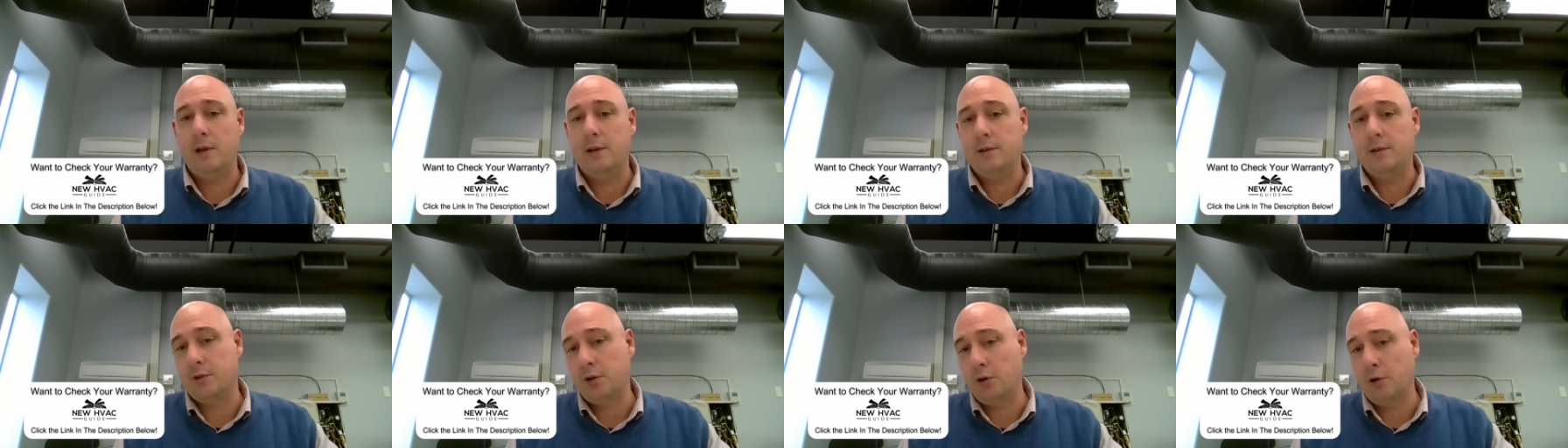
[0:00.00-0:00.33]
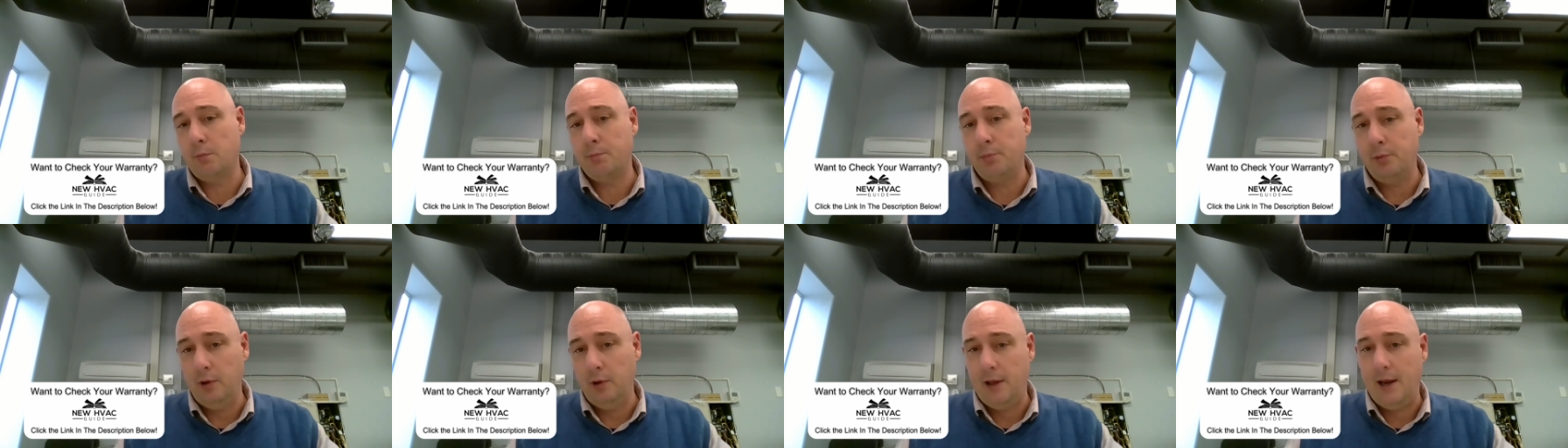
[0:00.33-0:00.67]

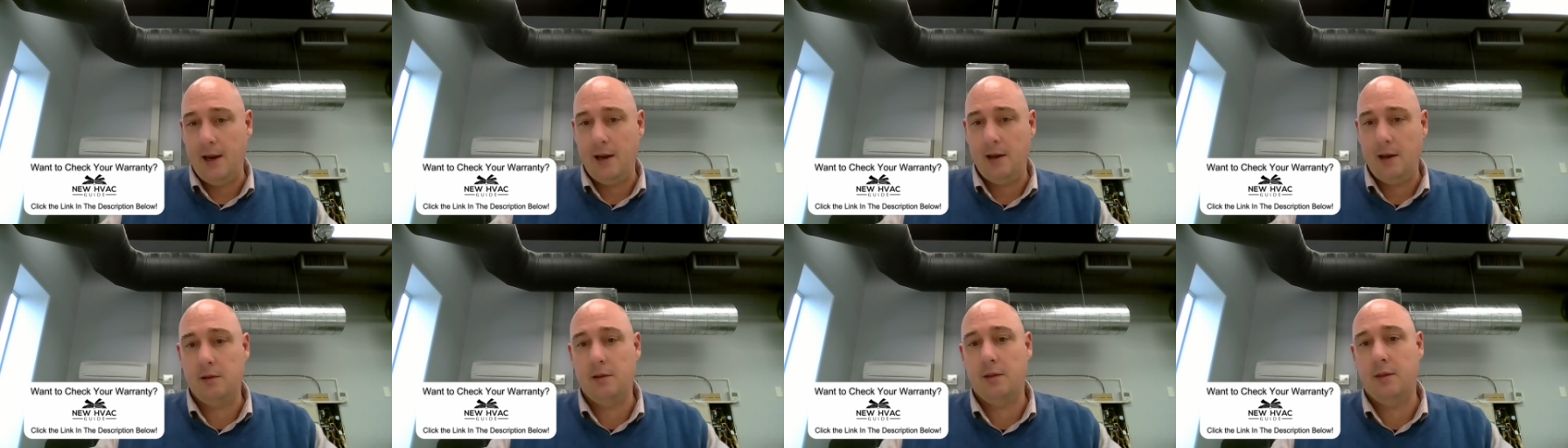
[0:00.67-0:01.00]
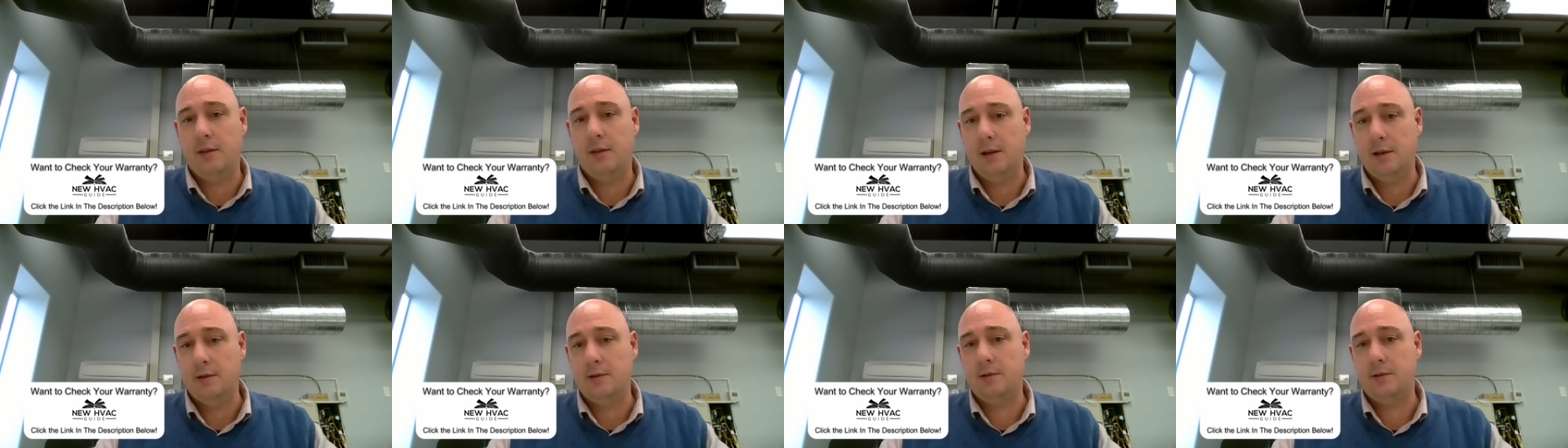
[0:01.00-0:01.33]
interpolate
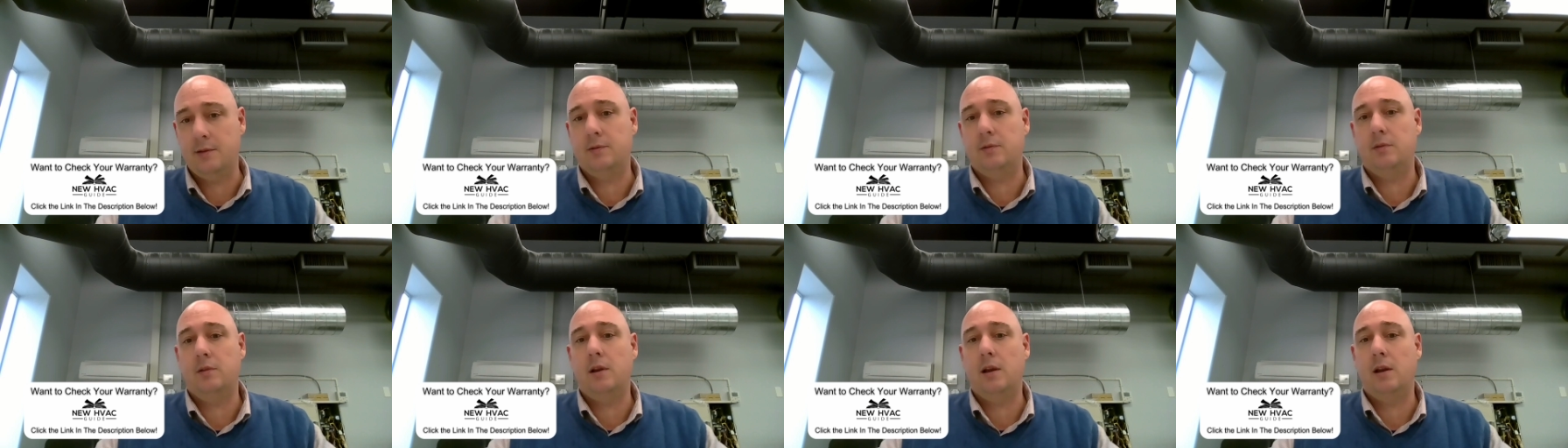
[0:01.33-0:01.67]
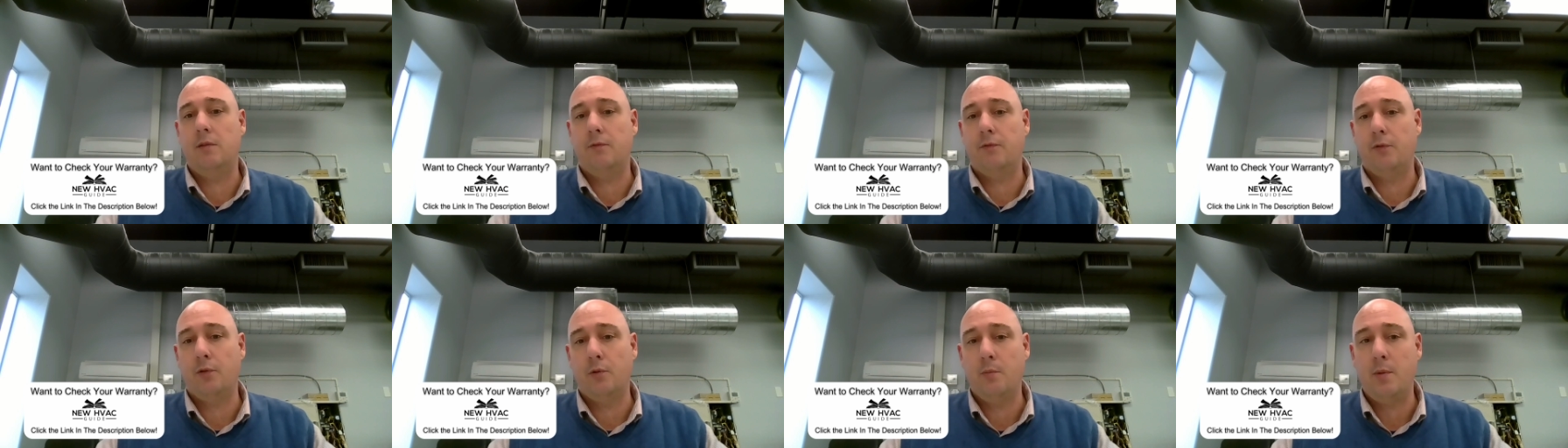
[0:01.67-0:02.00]
this
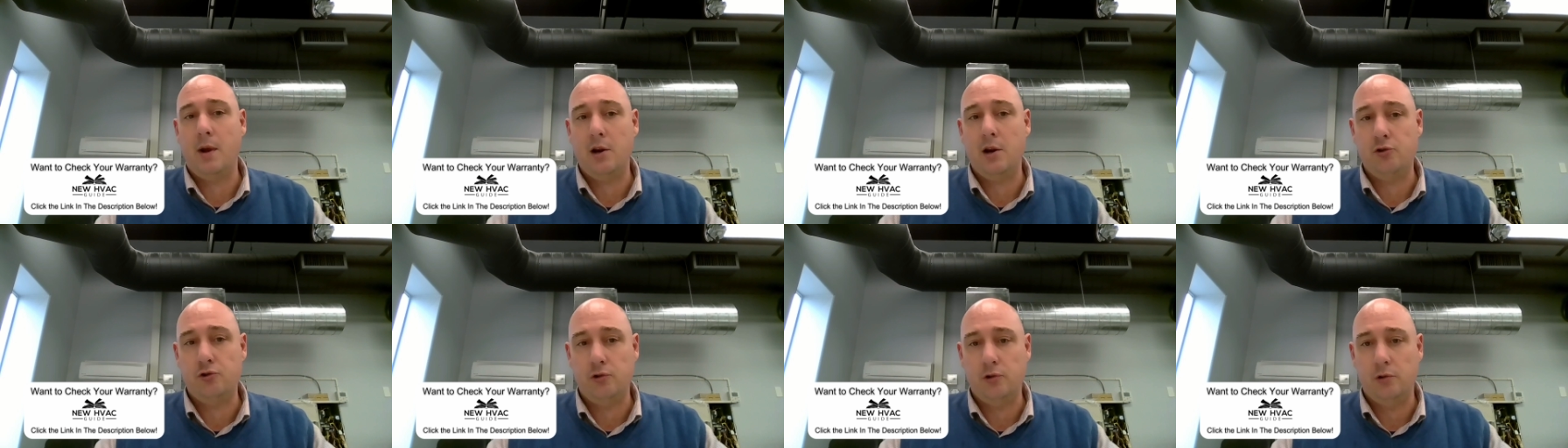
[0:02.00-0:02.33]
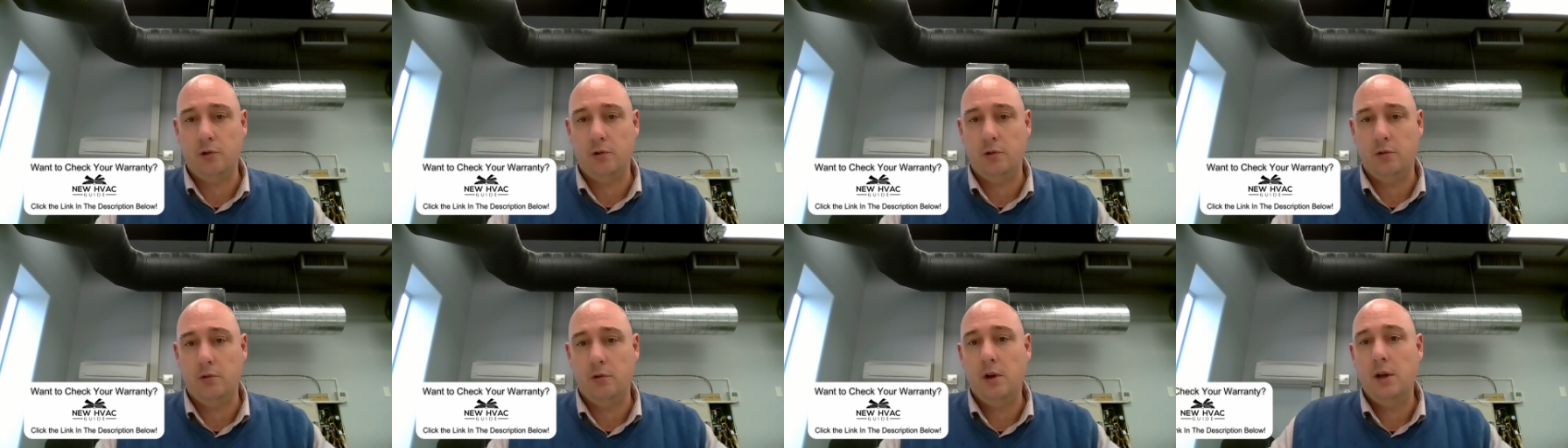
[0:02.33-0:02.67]

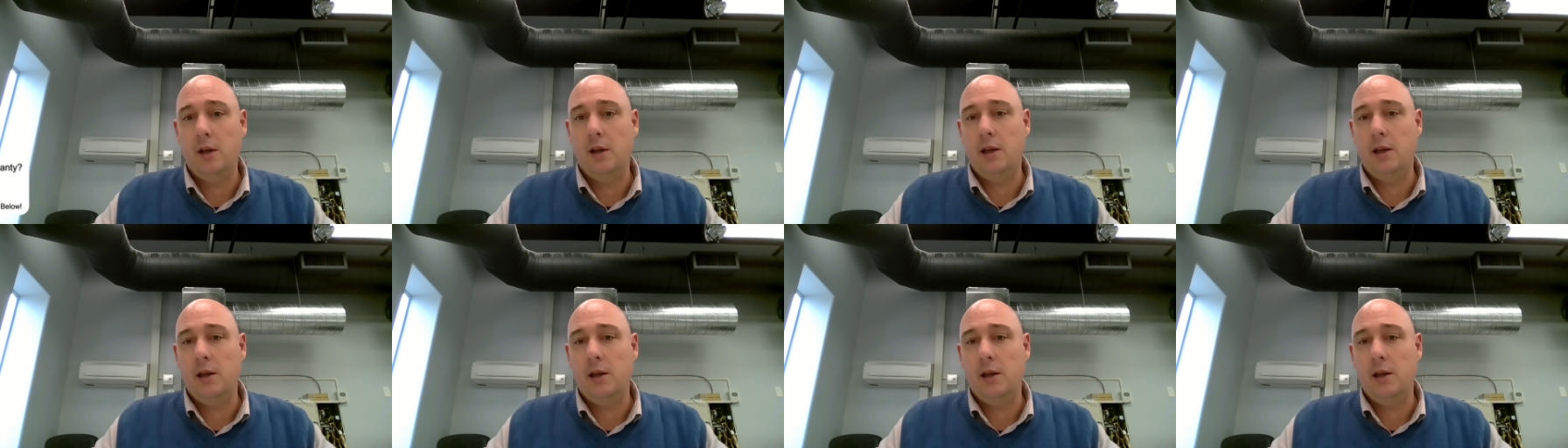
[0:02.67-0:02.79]
information